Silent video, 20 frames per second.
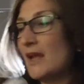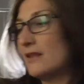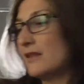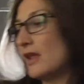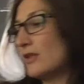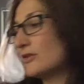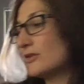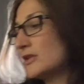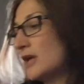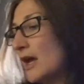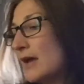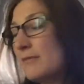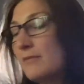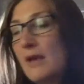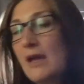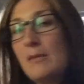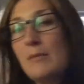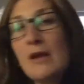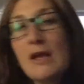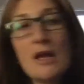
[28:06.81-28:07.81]
The other time,
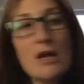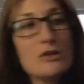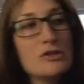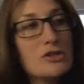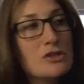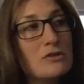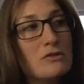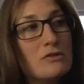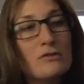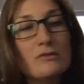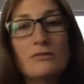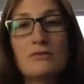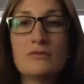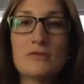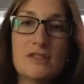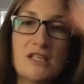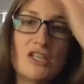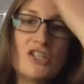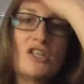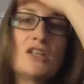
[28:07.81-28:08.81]
maybe I'll do
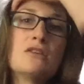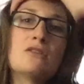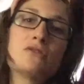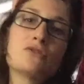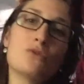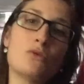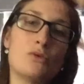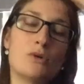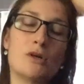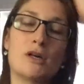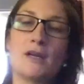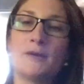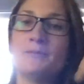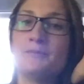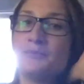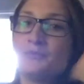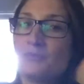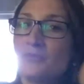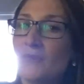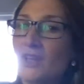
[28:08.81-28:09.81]
dishes
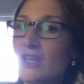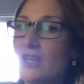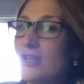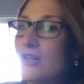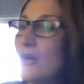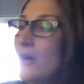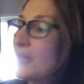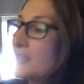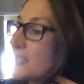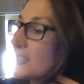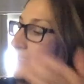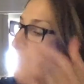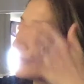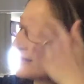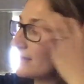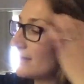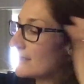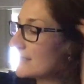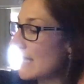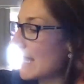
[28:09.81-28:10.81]
or, I'll just
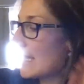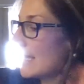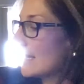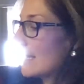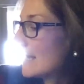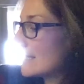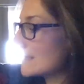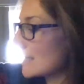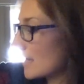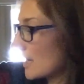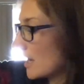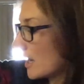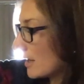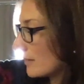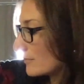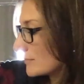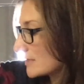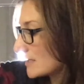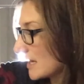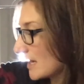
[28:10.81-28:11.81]
take it as it comes.